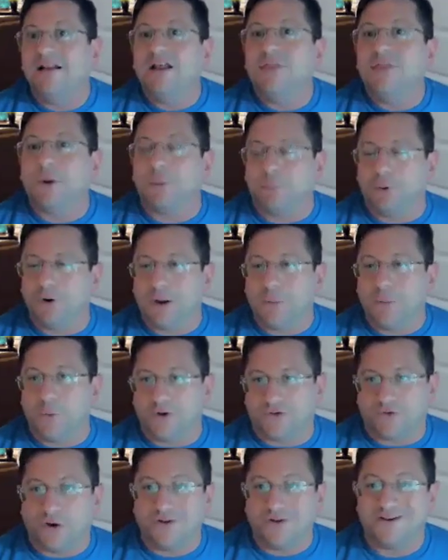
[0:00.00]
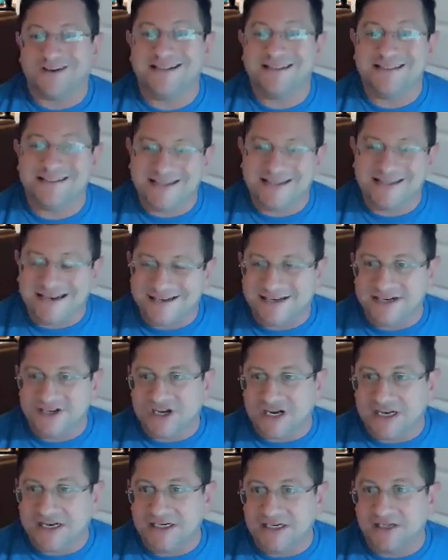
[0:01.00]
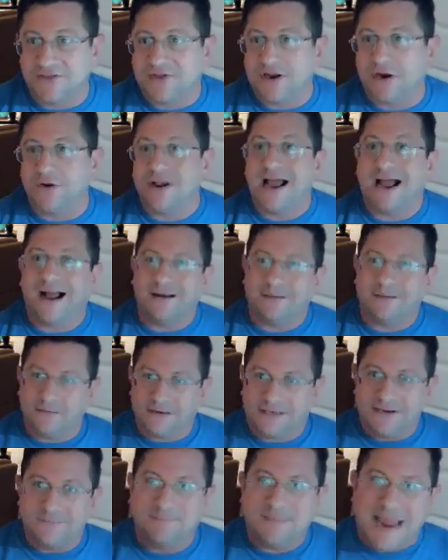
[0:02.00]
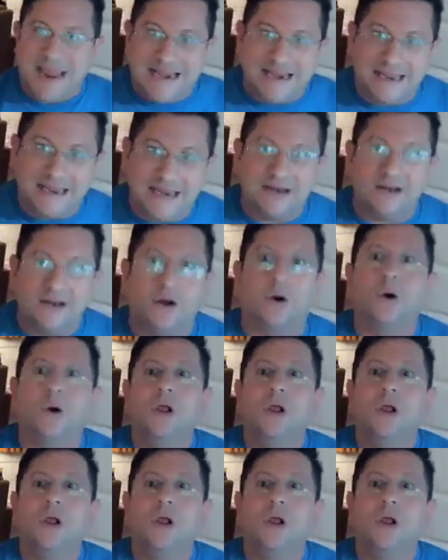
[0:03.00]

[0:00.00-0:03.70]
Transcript: they're put on what's called a consent agenda. They're not debated.